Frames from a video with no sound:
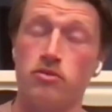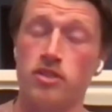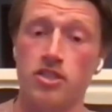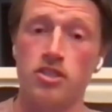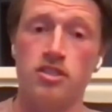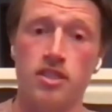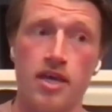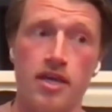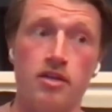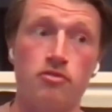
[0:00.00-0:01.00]
I was actually
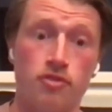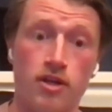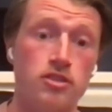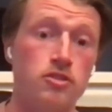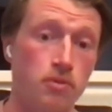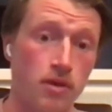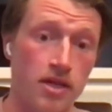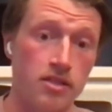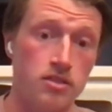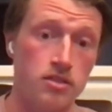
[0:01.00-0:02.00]
staying in a friend's
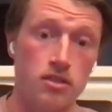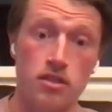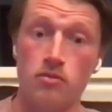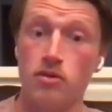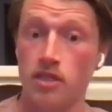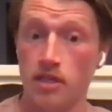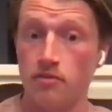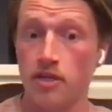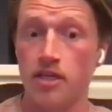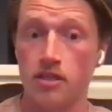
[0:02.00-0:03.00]
place that they weren't
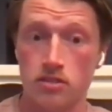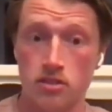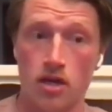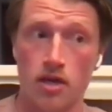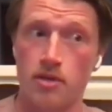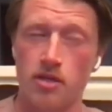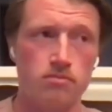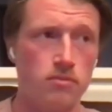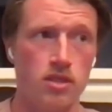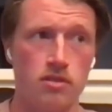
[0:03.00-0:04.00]
living in at the time, in a
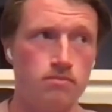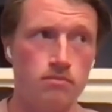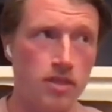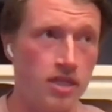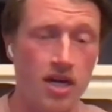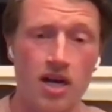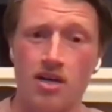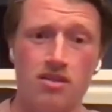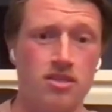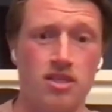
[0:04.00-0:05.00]
in a in a
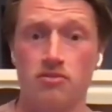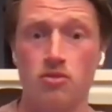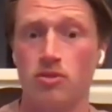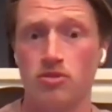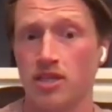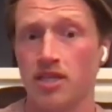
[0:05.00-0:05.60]
hut, kind of almost yeah.